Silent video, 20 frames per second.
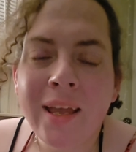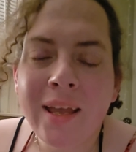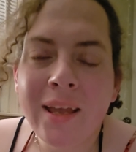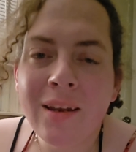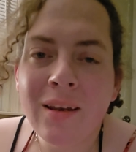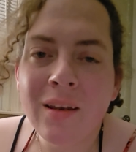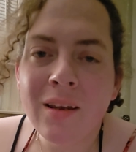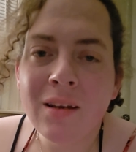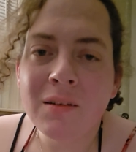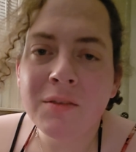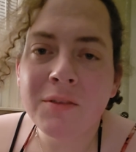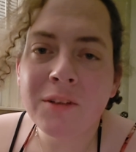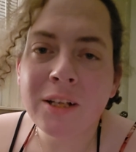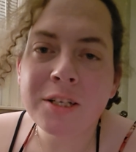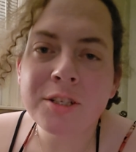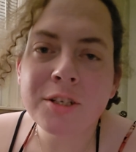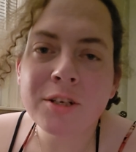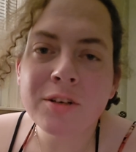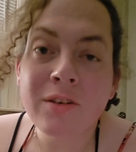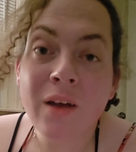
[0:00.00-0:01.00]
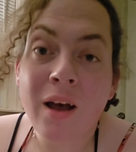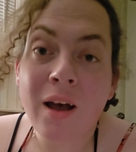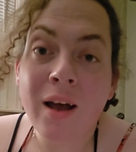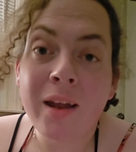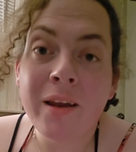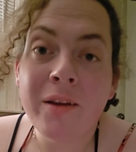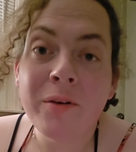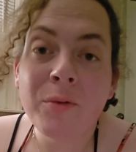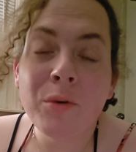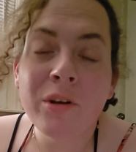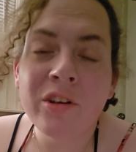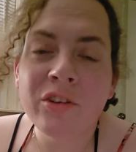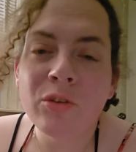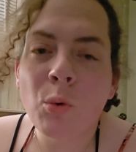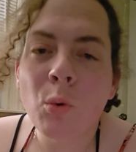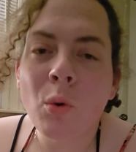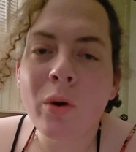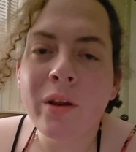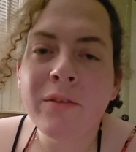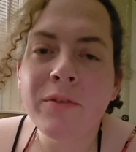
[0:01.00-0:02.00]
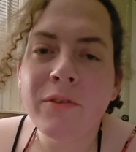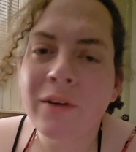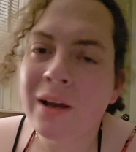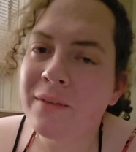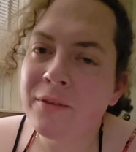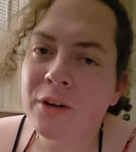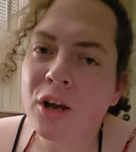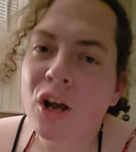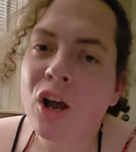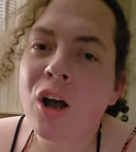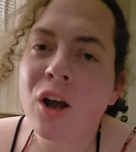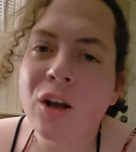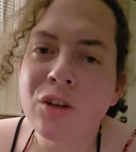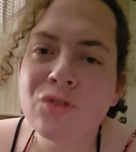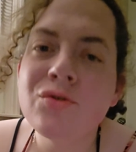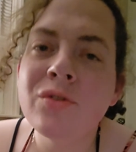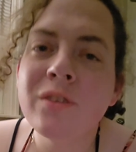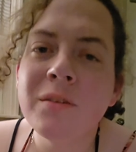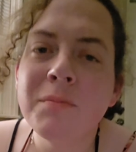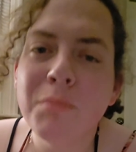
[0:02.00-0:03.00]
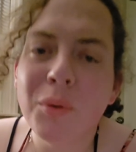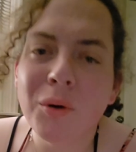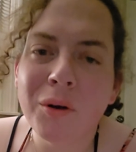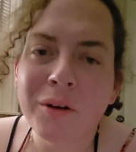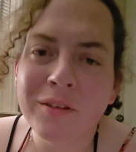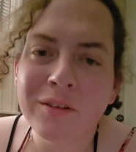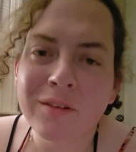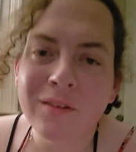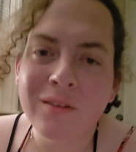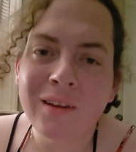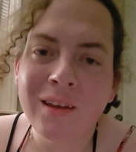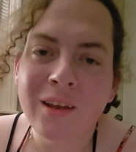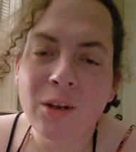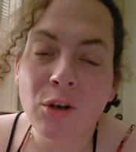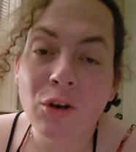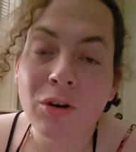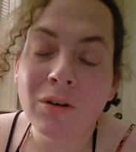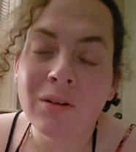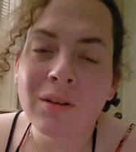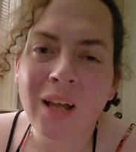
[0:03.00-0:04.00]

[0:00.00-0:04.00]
Indiana Fletcher died with 2,500 books in her